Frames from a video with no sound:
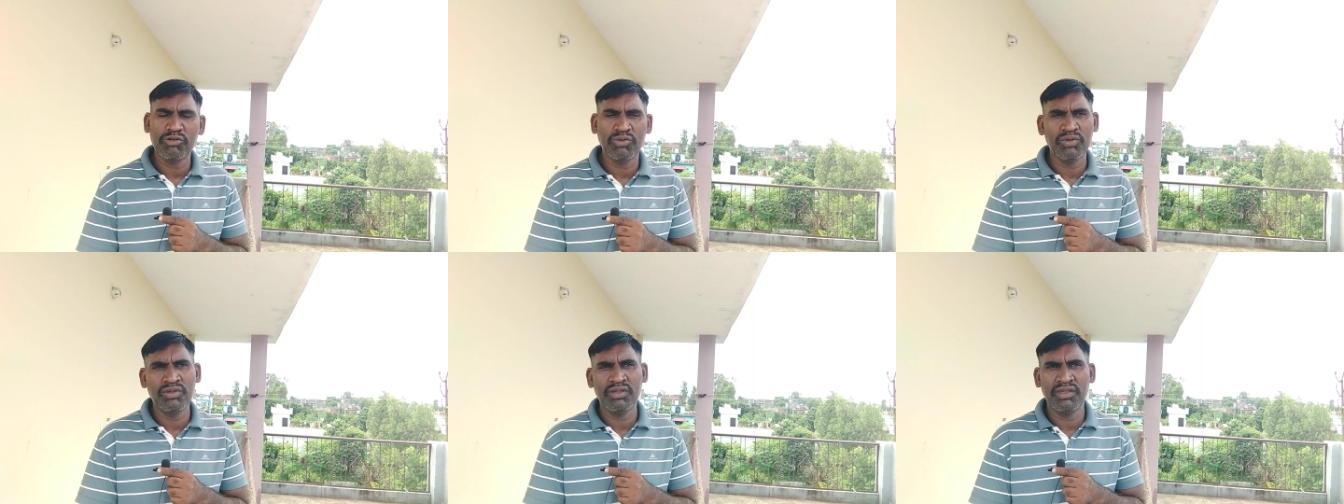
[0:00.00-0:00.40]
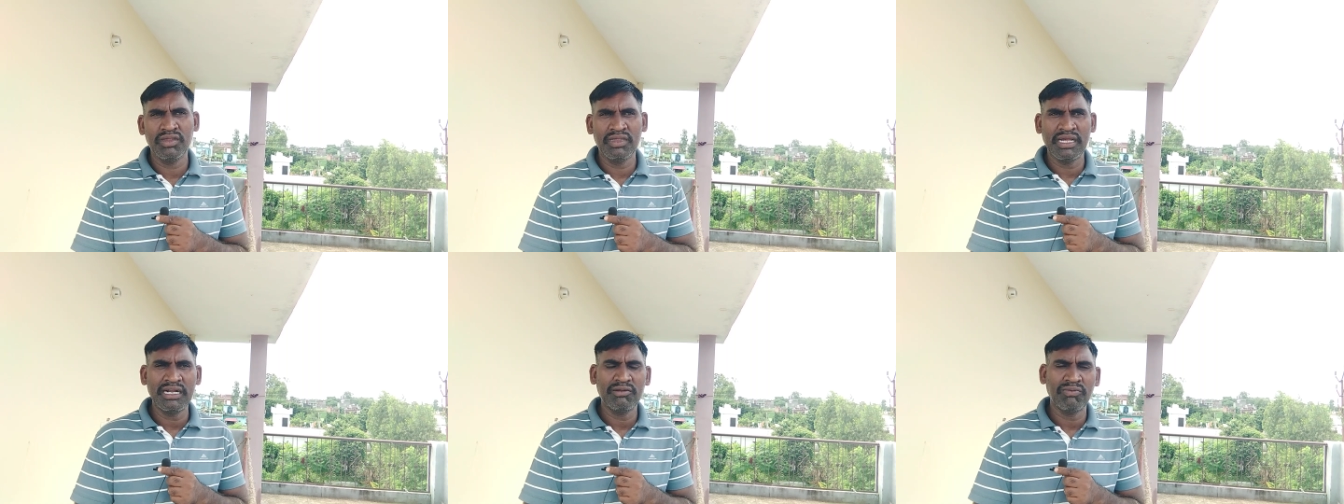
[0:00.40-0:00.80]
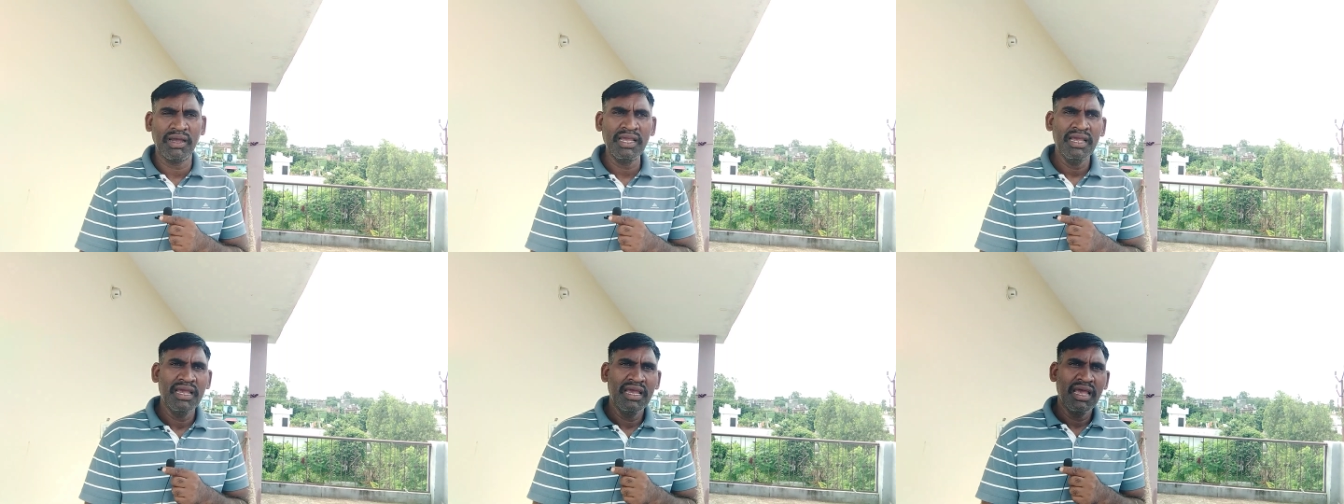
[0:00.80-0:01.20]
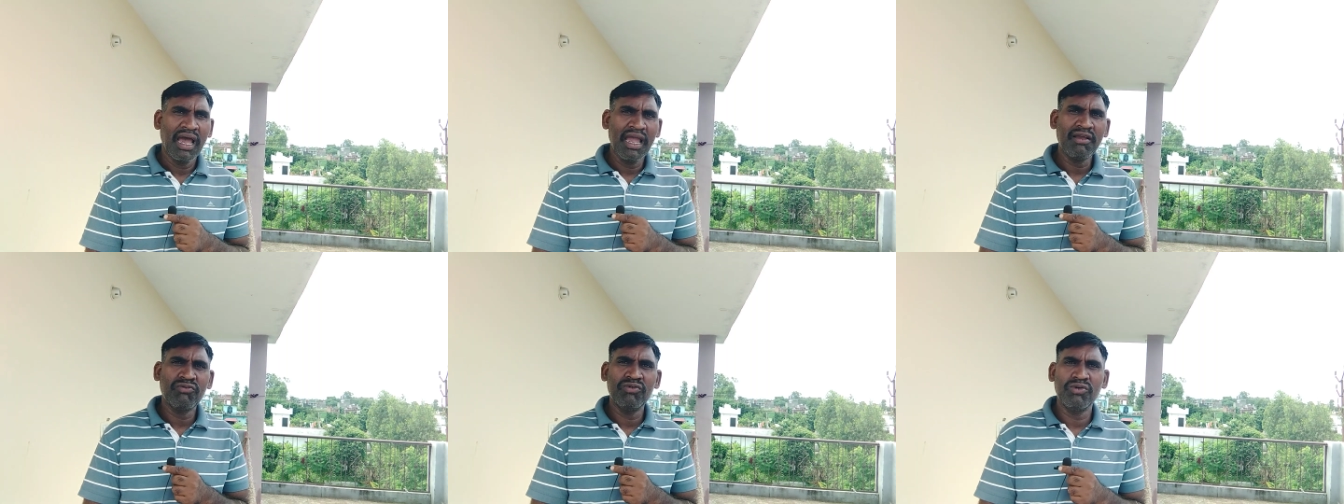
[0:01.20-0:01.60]
So that's why
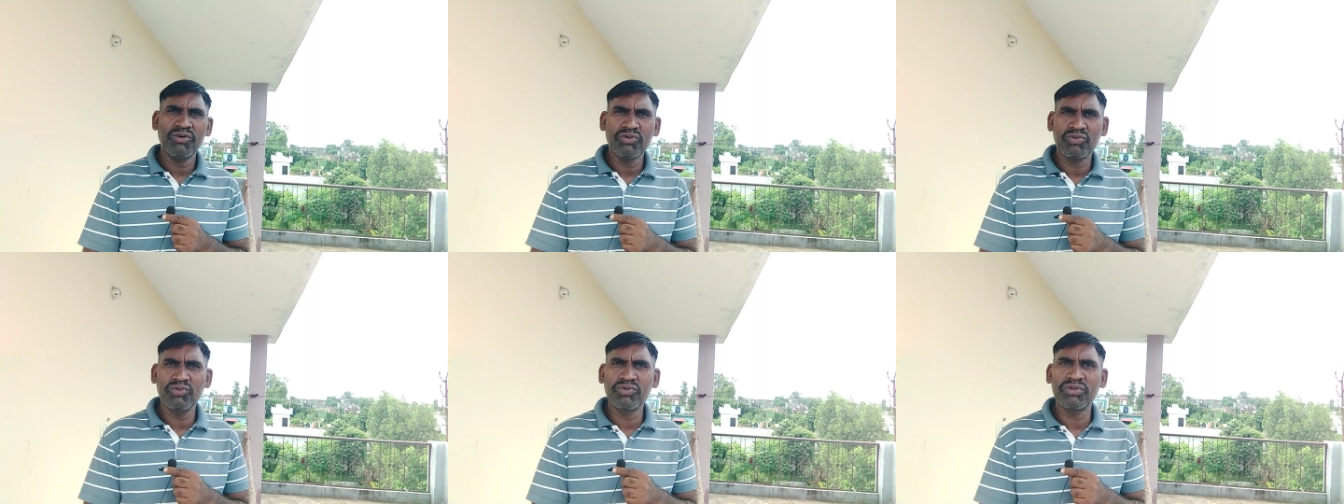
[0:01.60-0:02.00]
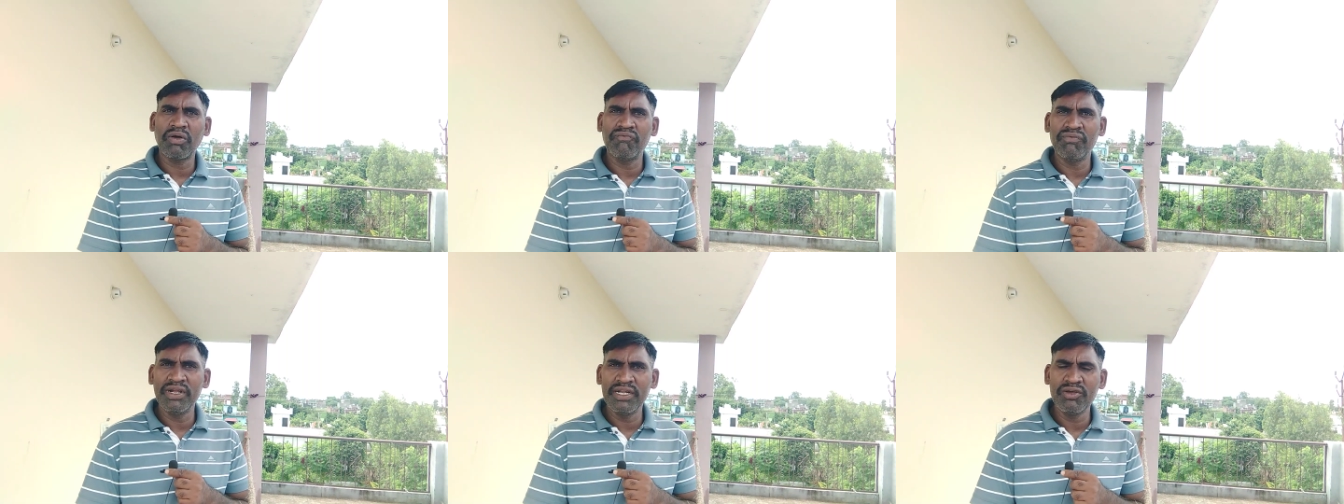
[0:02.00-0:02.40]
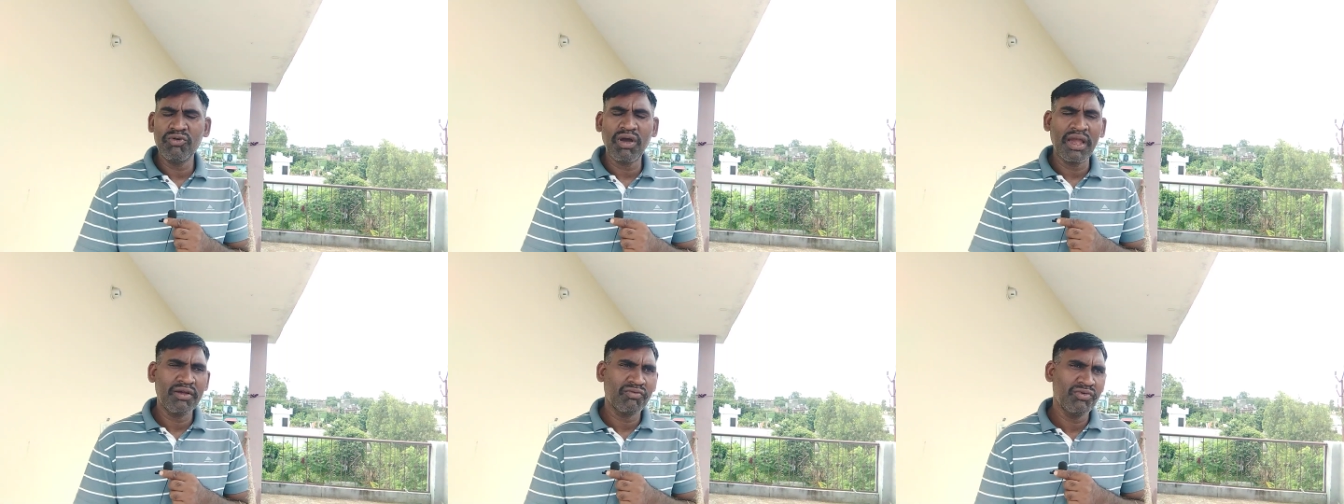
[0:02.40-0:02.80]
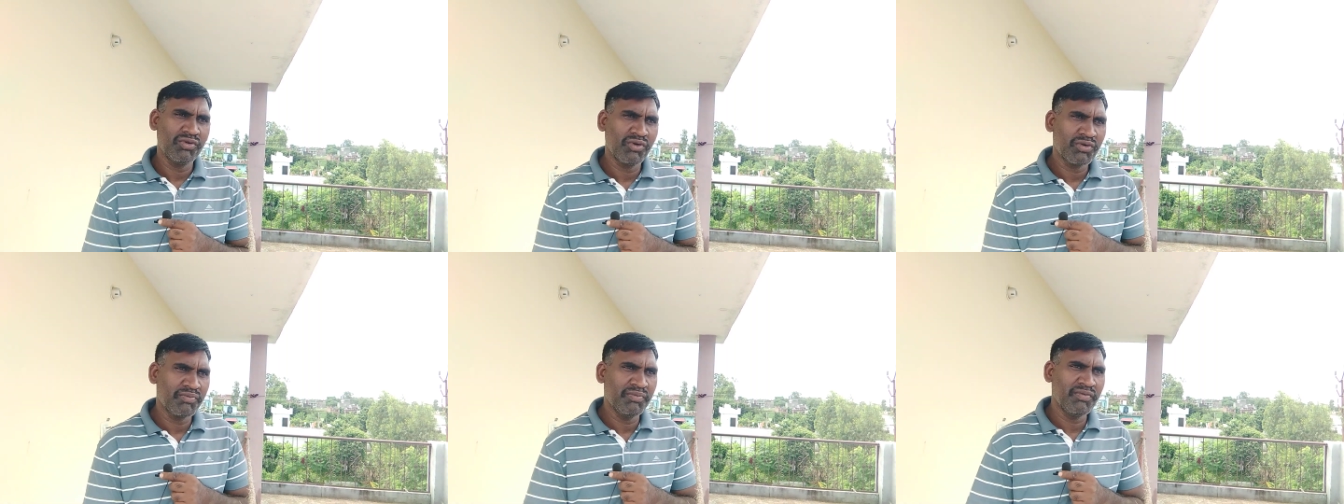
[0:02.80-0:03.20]
I could not shoot the video. I could
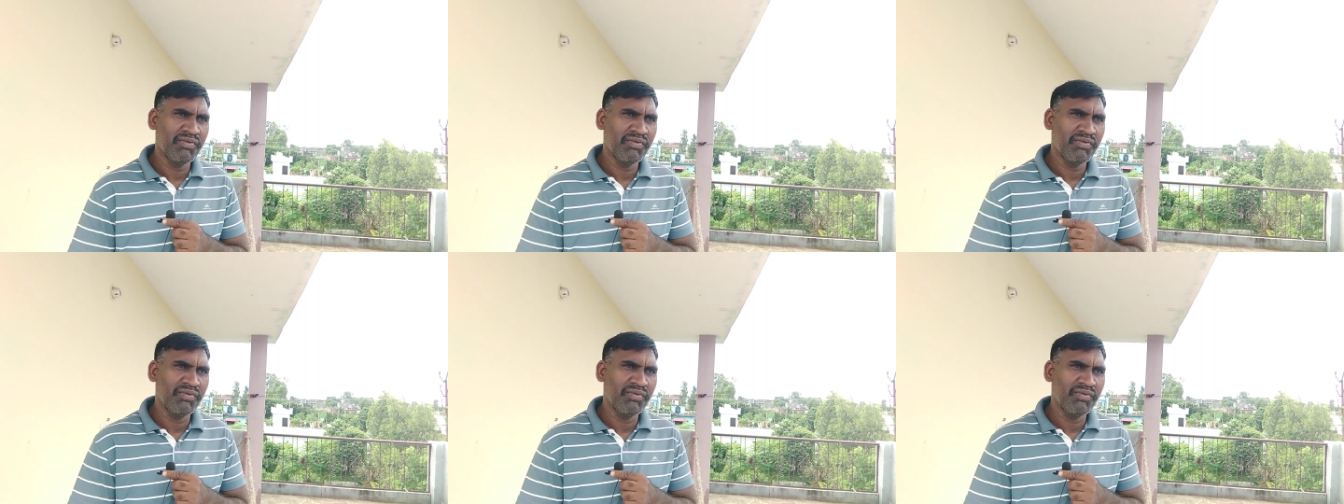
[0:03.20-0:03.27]
not